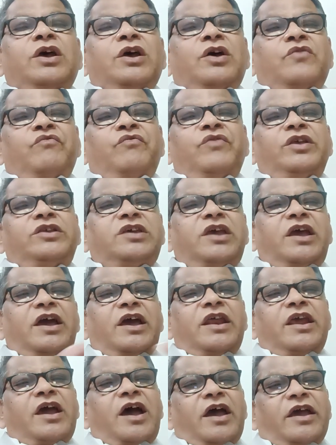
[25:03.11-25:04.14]
which
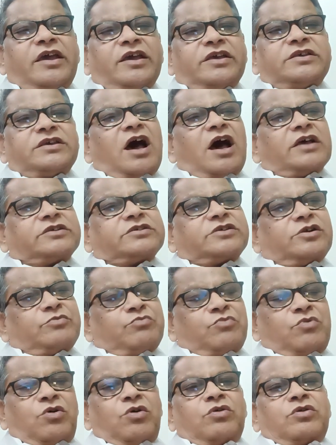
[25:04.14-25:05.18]
area is asked
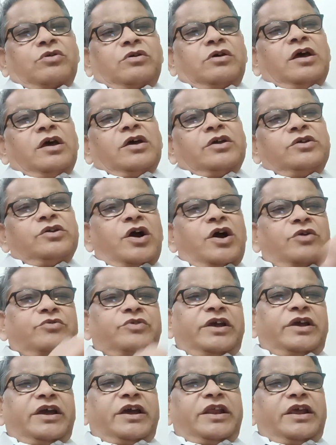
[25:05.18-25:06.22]
more, you have to
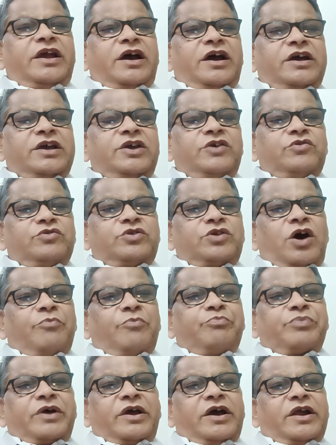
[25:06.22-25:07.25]
give
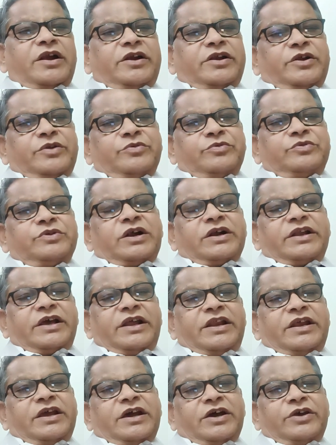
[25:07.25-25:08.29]
top priority to that
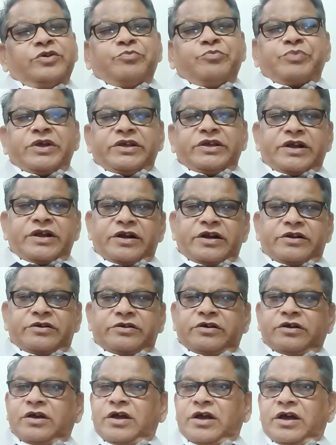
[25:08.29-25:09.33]
area. You present
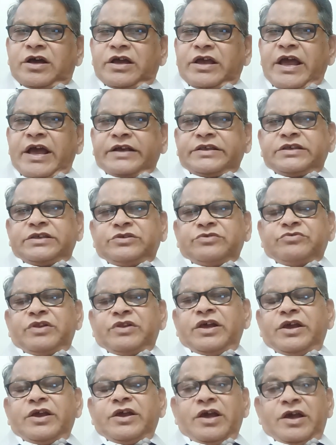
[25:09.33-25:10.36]

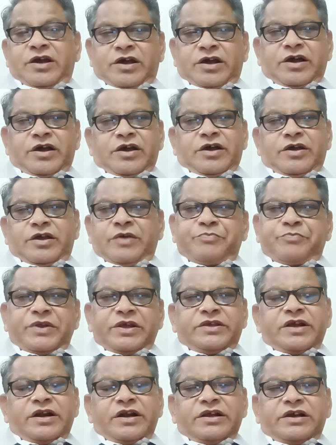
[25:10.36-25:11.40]
excessively,
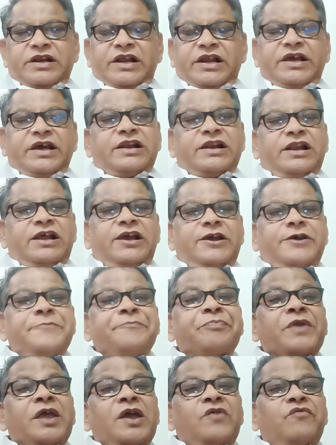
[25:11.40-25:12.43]
present clearly.
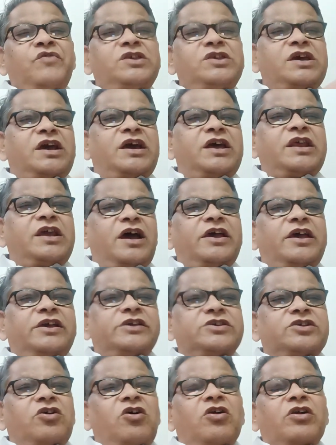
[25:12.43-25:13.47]
Which area
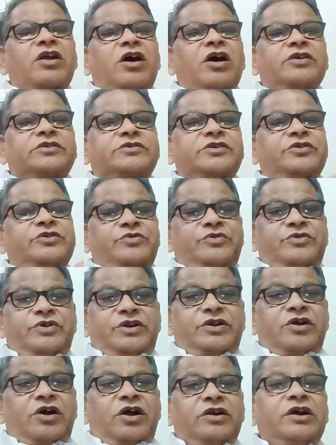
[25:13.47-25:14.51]
is not asked, you
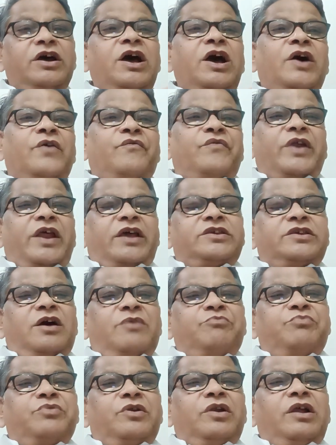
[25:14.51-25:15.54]
did not. For
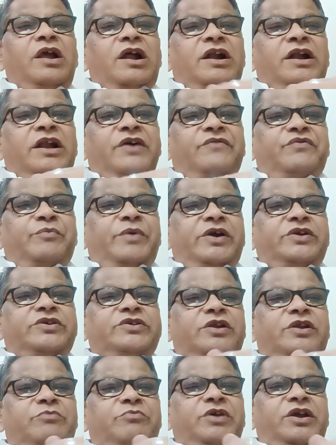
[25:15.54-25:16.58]
example,
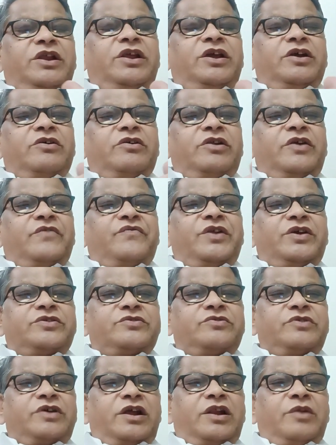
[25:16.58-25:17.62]
defamation, meaning,
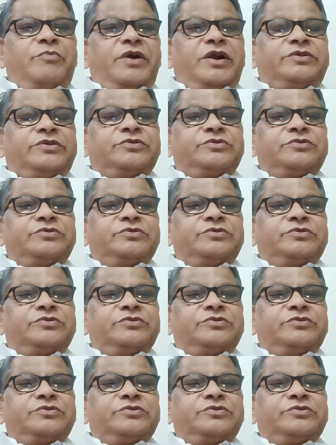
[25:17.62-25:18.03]
definition, elements,